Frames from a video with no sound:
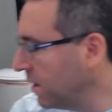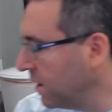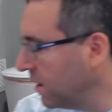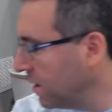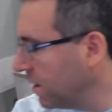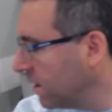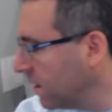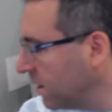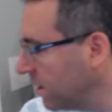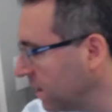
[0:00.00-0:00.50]

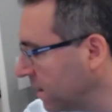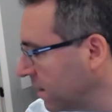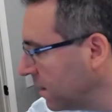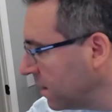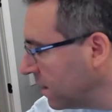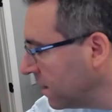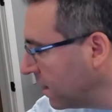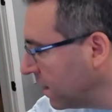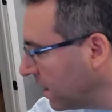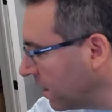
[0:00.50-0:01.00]

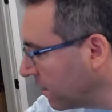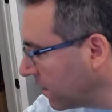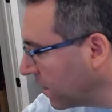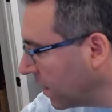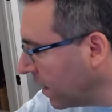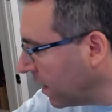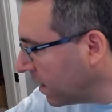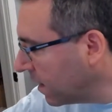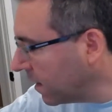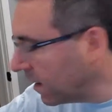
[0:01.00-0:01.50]
And I've
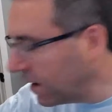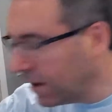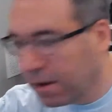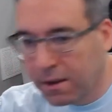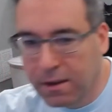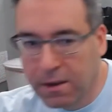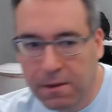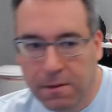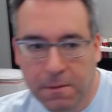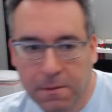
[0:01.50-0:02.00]
got
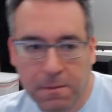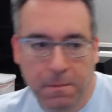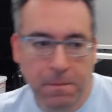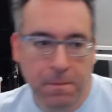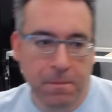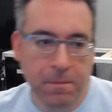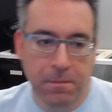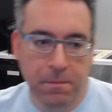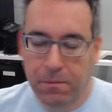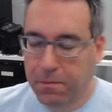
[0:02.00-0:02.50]
a
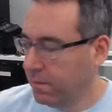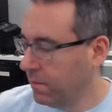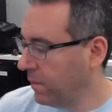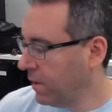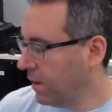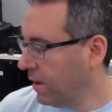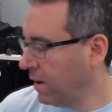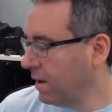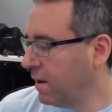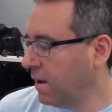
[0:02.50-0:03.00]

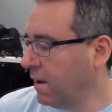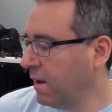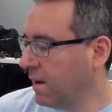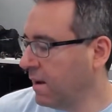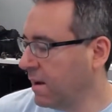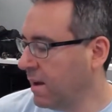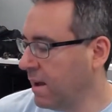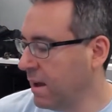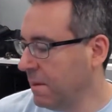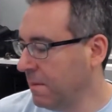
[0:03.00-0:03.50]

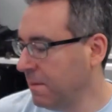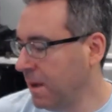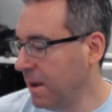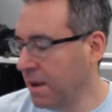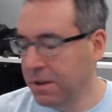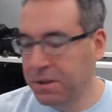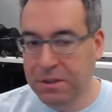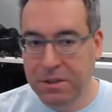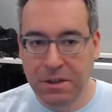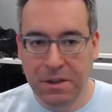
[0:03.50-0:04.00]
ICOM
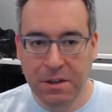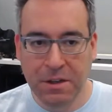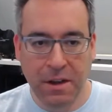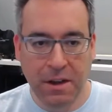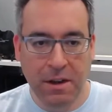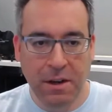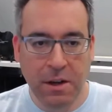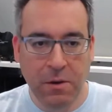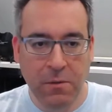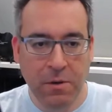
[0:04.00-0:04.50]

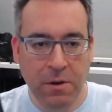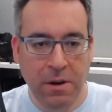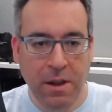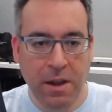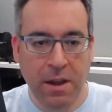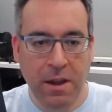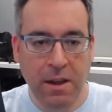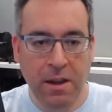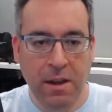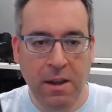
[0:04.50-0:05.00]

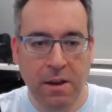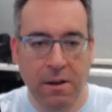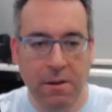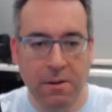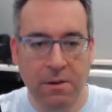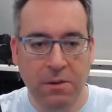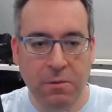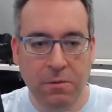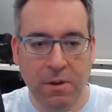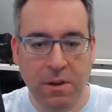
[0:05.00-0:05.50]
IC91A here
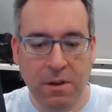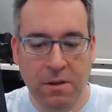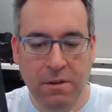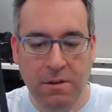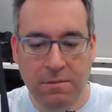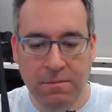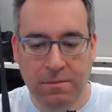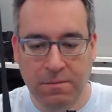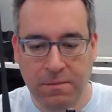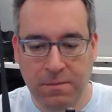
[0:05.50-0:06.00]
as
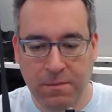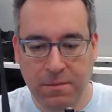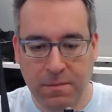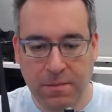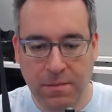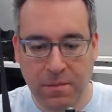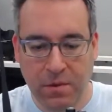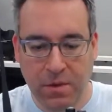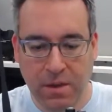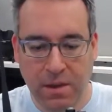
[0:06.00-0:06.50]
well.
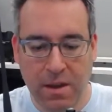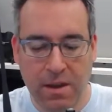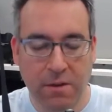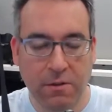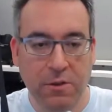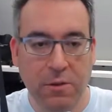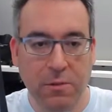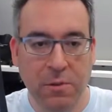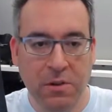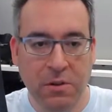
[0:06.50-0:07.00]
Again, a
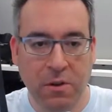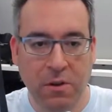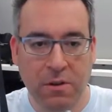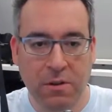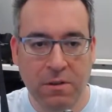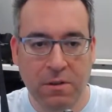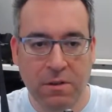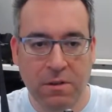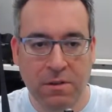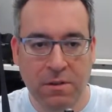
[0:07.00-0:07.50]
little bit
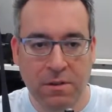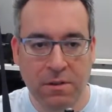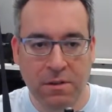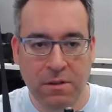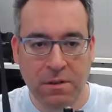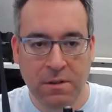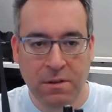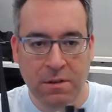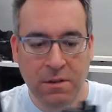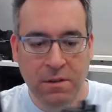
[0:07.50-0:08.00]
taller.
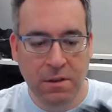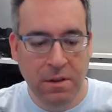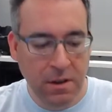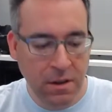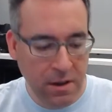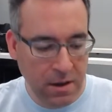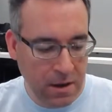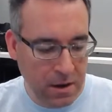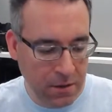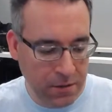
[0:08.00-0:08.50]

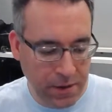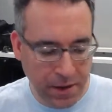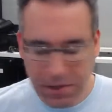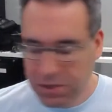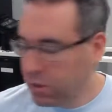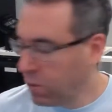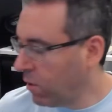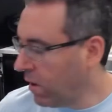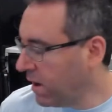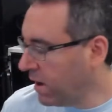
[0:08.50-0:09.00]
I don't think it's
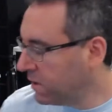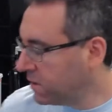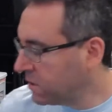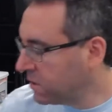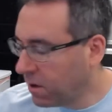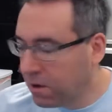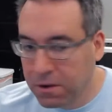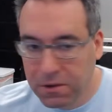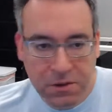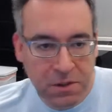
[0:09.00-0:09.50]
quite as
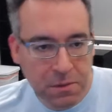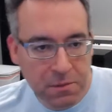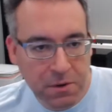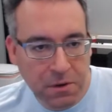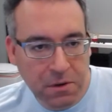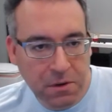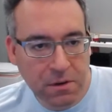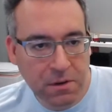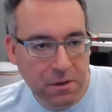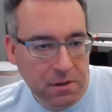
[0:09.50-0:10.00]
tall as the
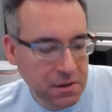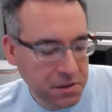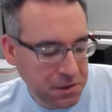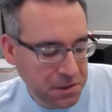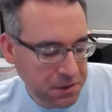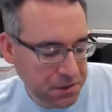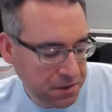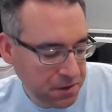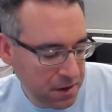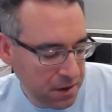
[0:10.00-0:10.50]

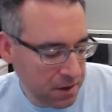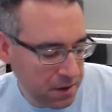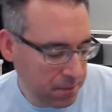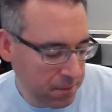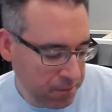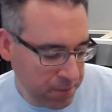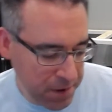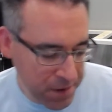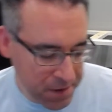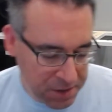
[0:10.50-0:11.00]
Motorola's,
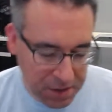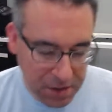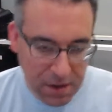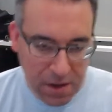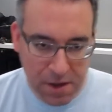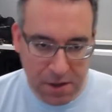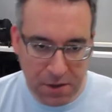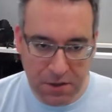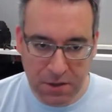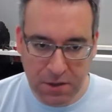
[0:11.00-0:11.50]
but it's a
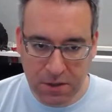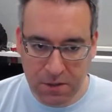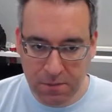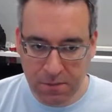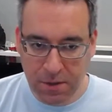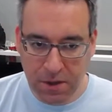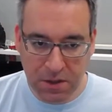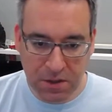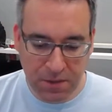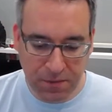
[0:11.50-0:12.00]
nice
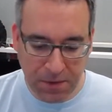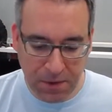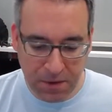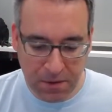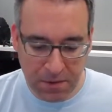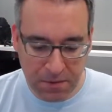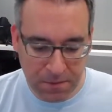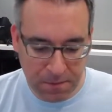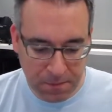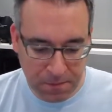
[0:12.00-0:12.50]

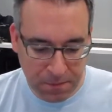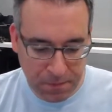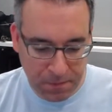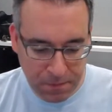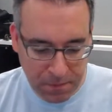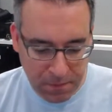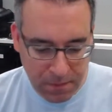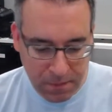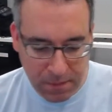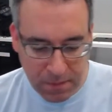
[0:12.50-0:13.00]
feel,
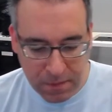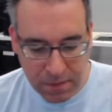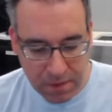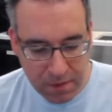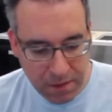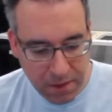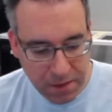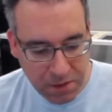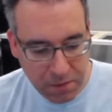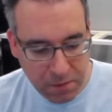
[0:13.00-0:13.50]

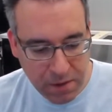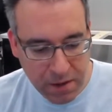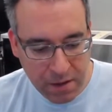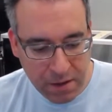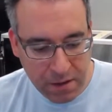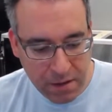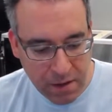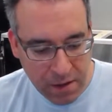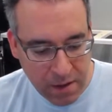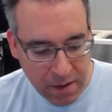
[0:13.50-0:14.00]
nice weight.